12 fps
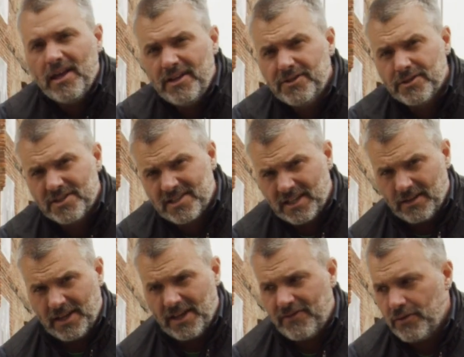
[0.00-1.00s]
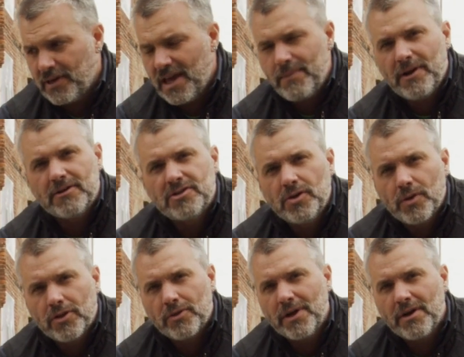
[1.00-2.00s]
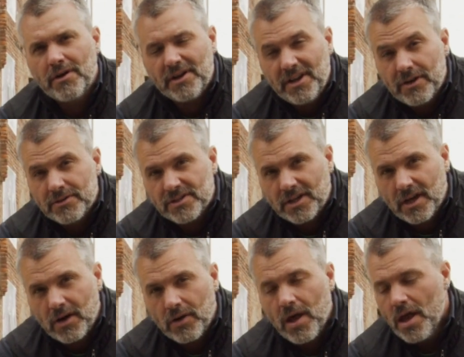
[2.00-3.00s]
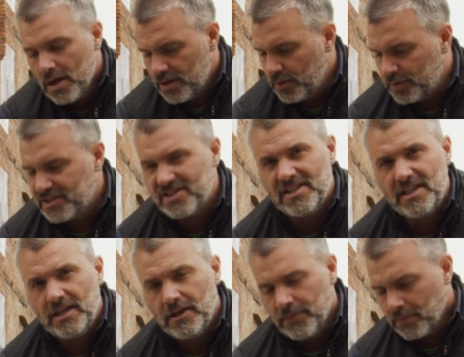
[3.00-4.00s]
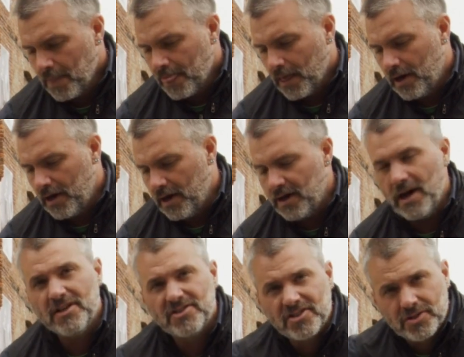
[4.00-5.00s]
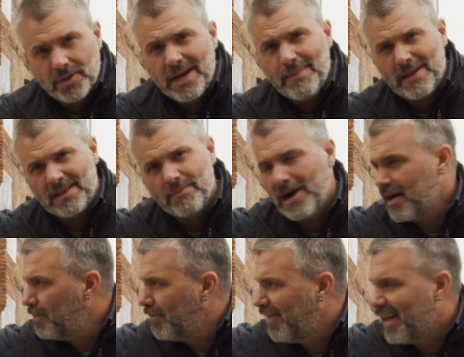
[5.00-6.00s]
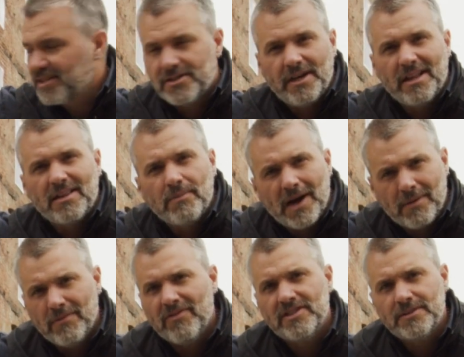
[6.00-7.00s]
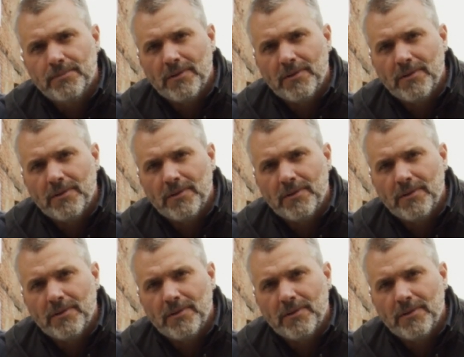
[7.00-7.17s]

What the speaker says: Interestingly, if you came here 200 or 300 years ago, you would see a stream at the bottom of Ann Street, at the bottom of this